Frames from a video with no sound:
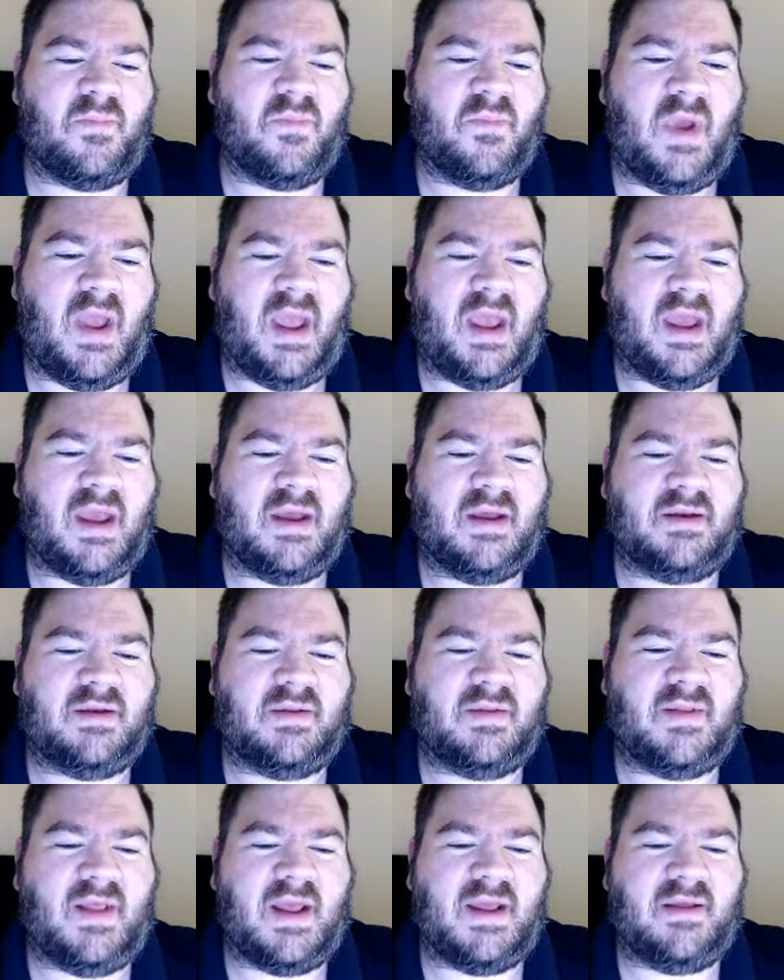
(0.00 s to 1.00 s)

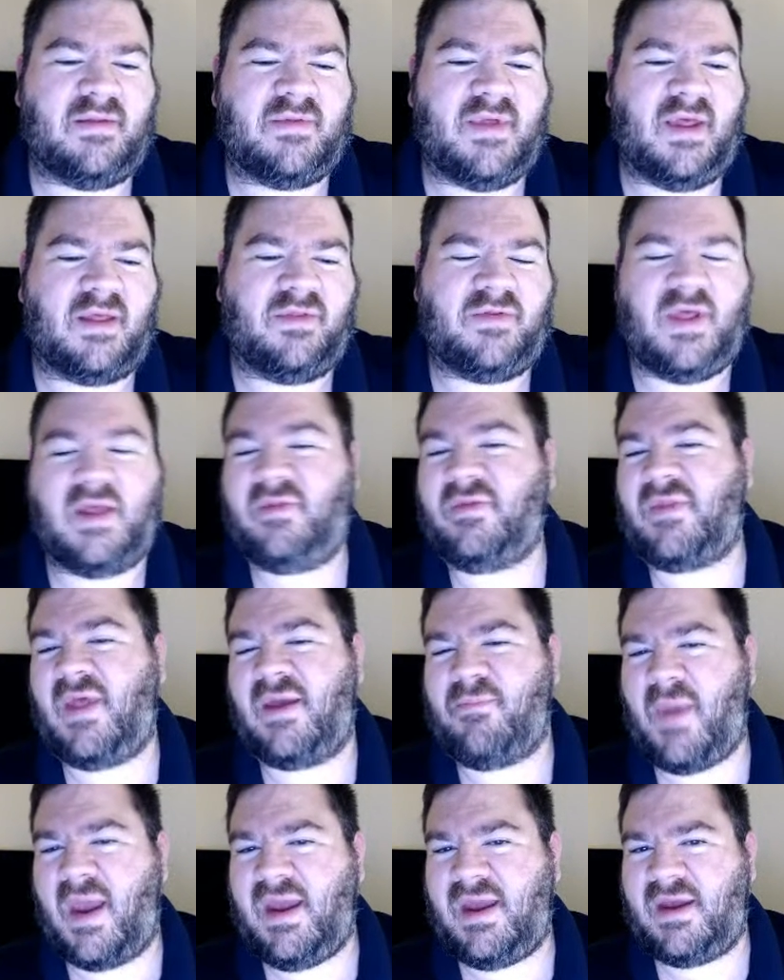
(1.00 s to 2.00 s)
And they think they
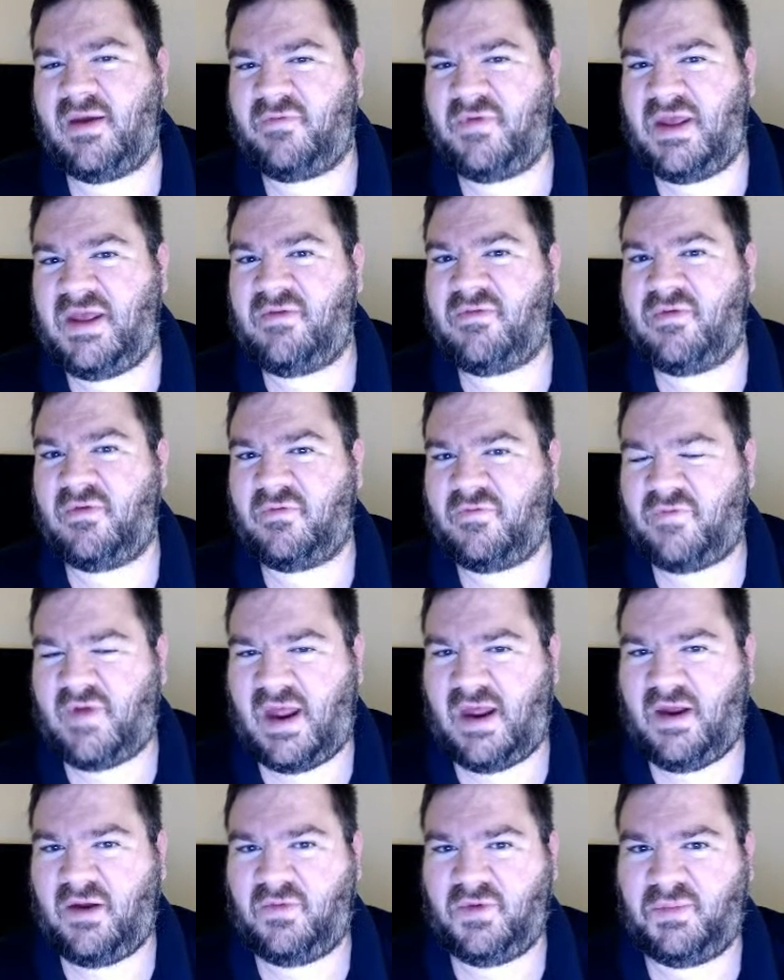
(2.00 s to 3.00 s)
may have even
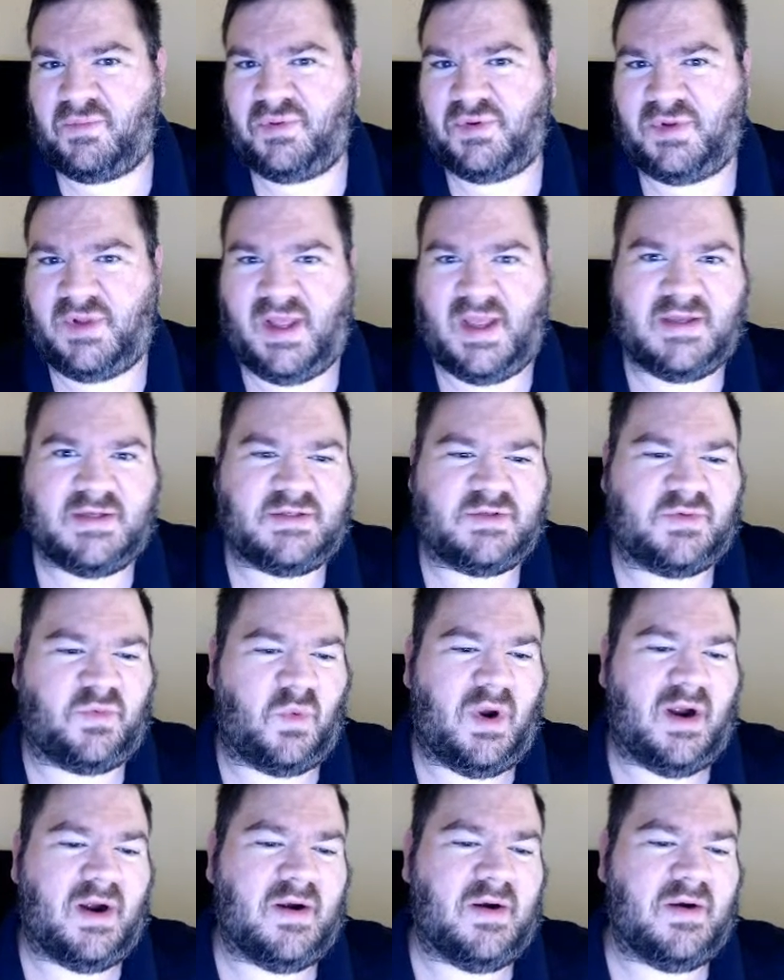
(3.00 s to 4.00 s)
found the place
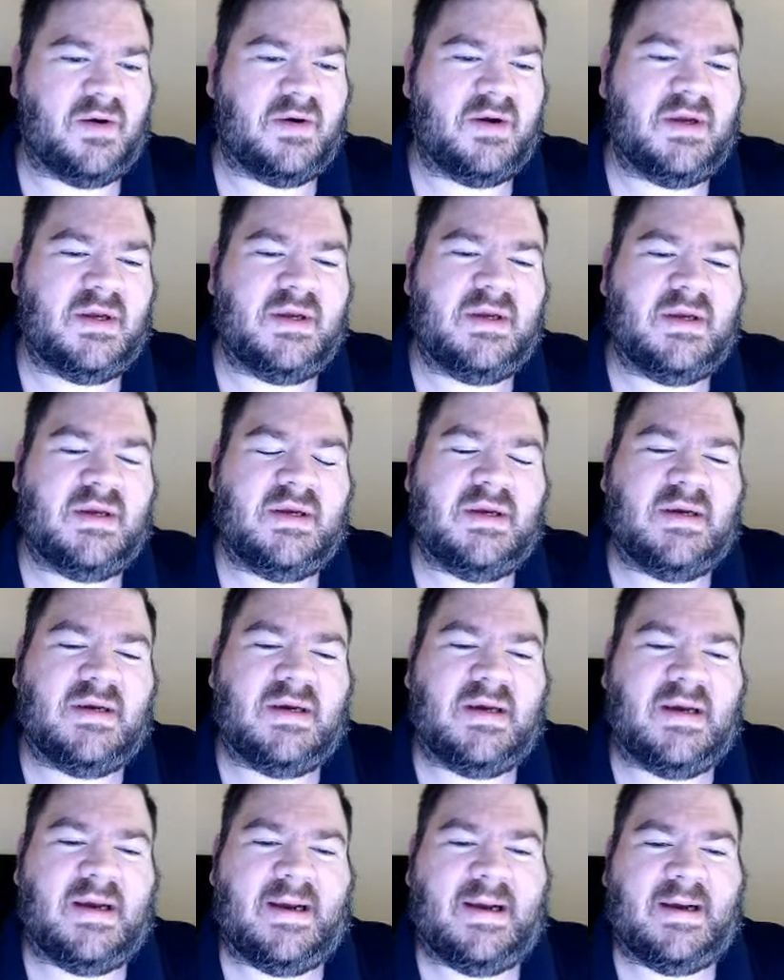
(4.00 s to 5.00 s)
where
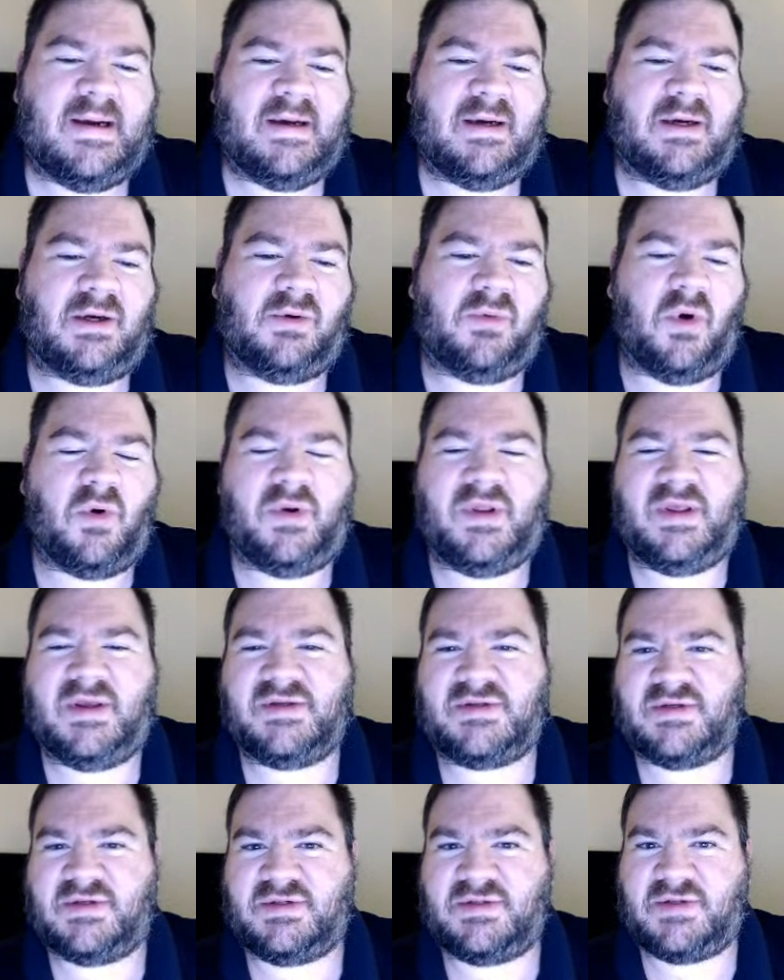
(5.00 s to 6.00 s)

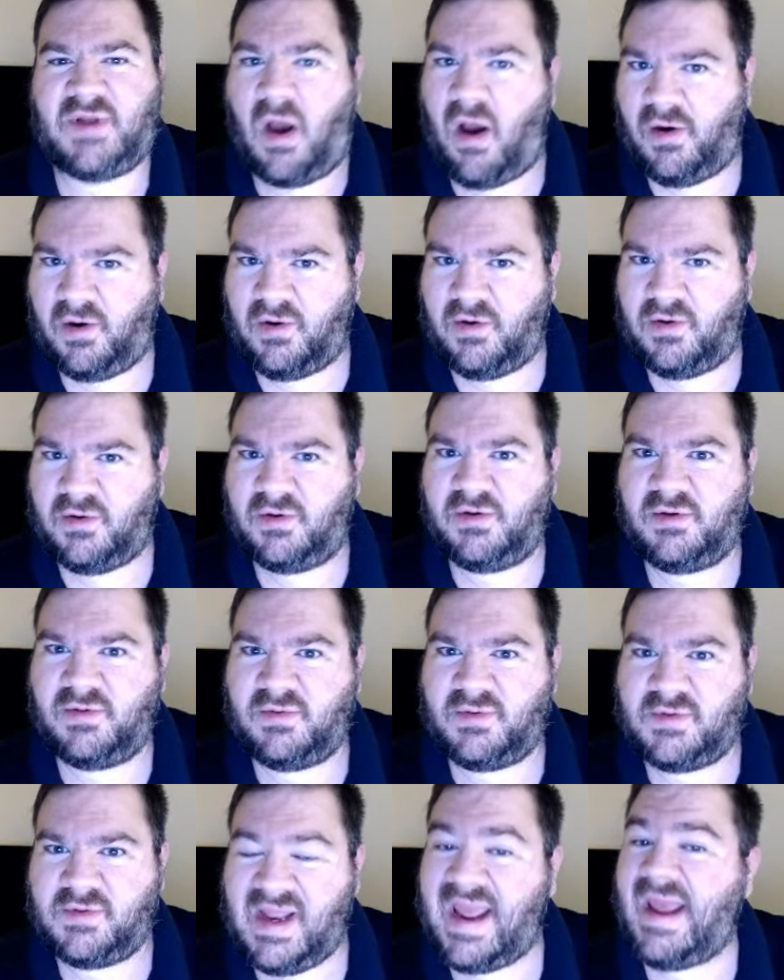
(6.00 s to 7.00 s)
Herodias's daughter
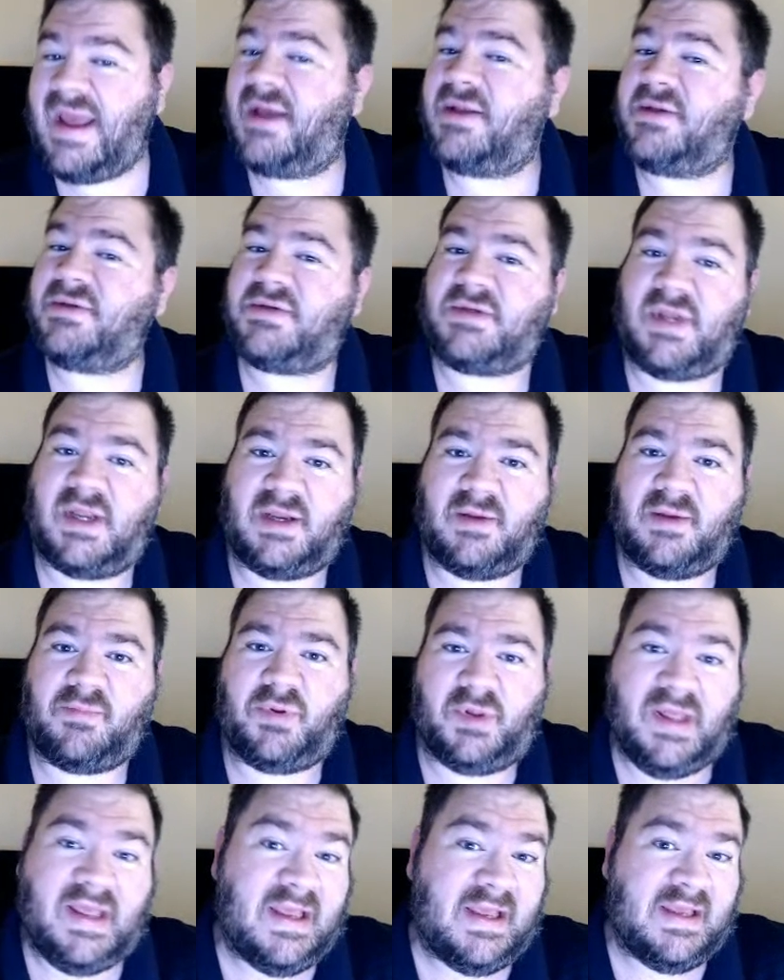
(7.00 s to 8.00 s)
danced, and it
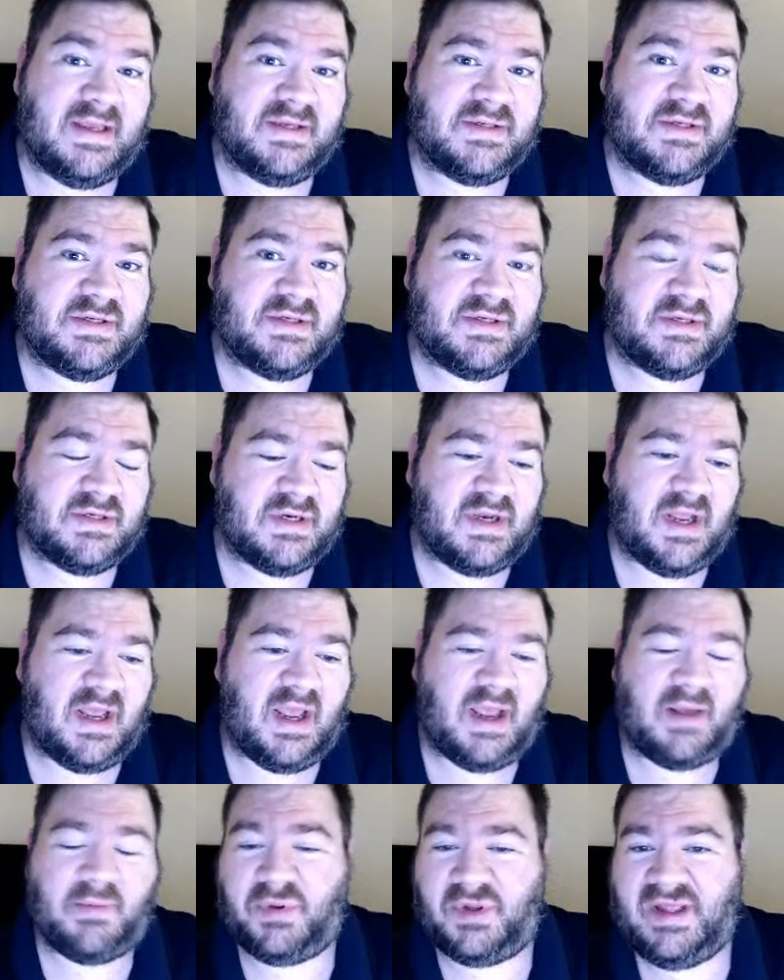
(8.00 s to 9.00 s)
pleased
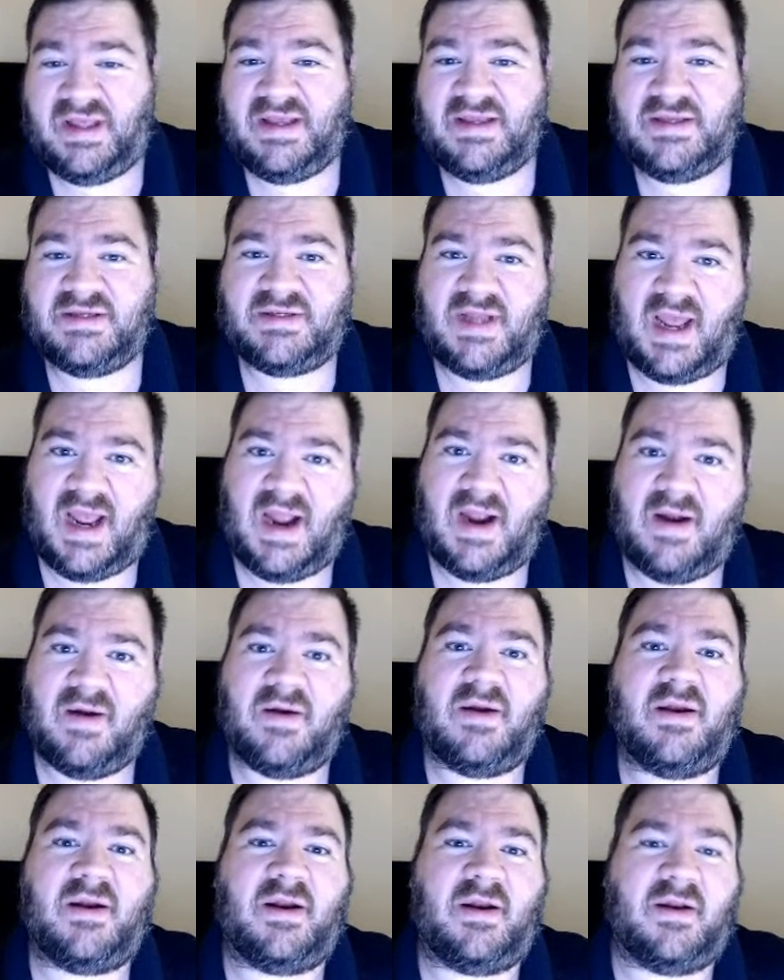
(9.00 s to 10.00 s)

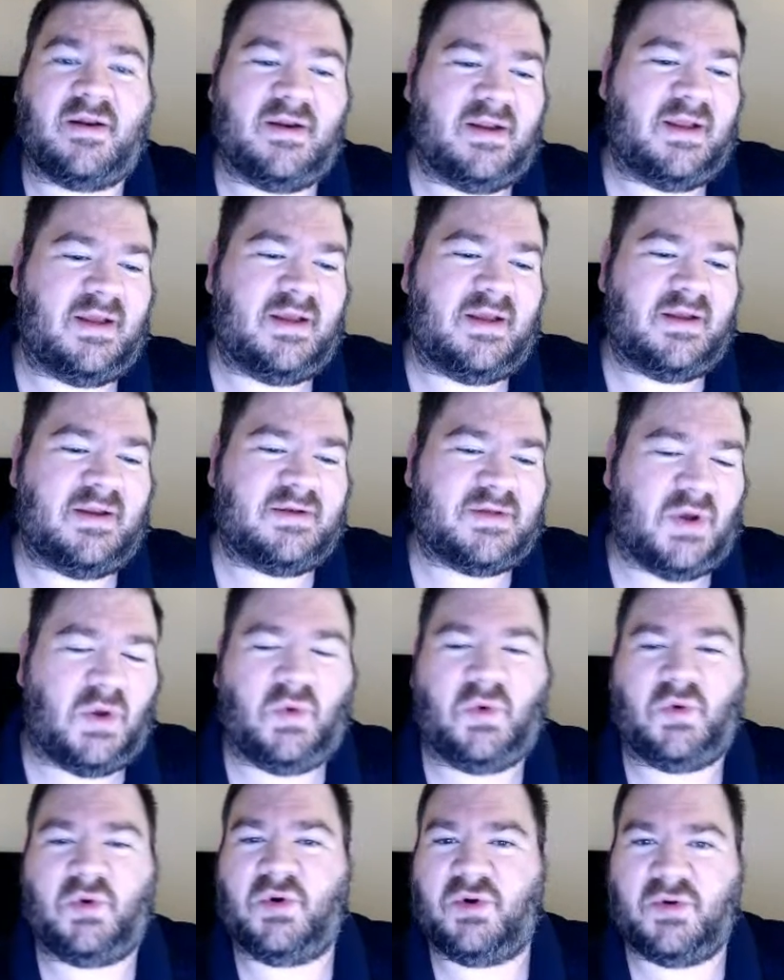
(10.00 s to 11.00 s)
Herod, and he
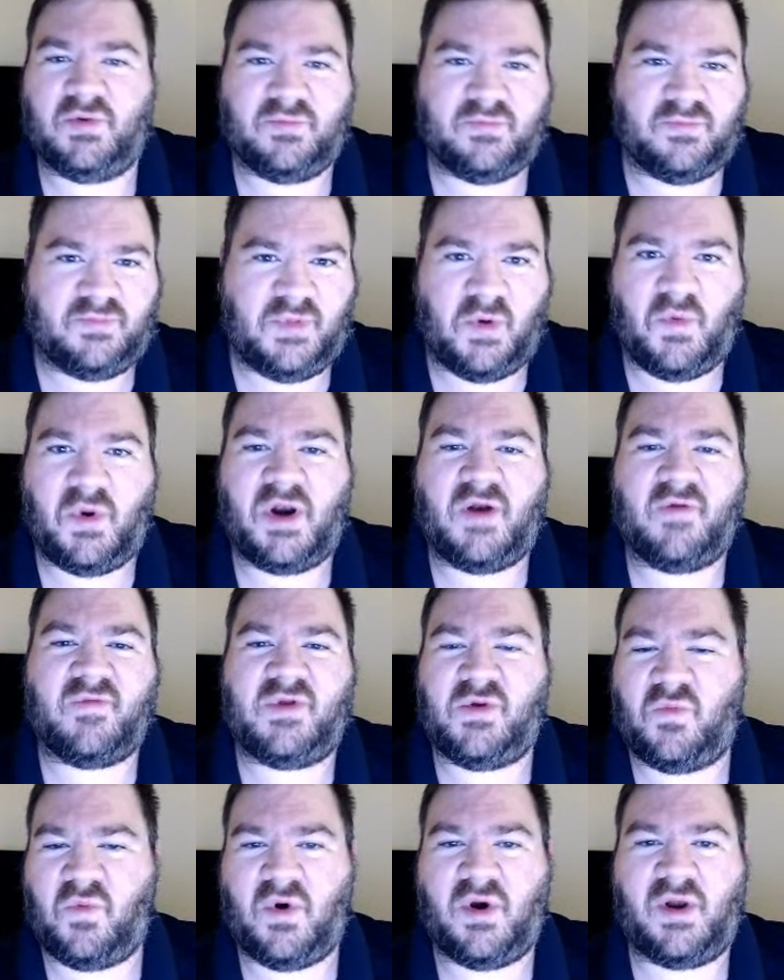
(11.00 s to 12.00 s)
told her, whatever
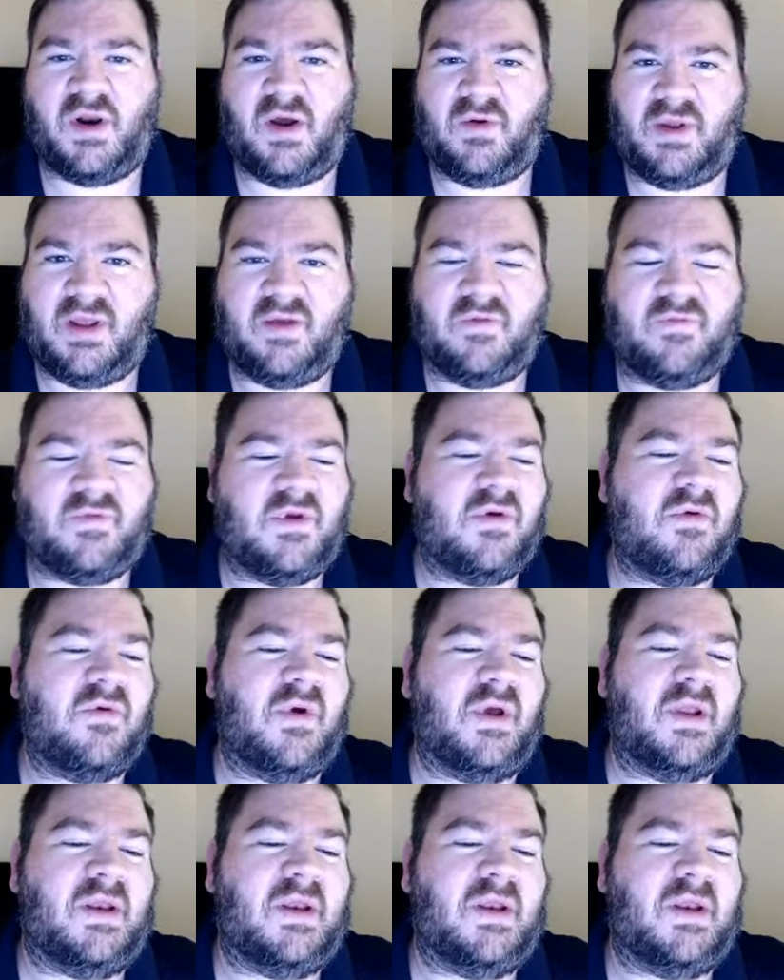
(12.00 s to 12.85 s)
you want, I'll give you.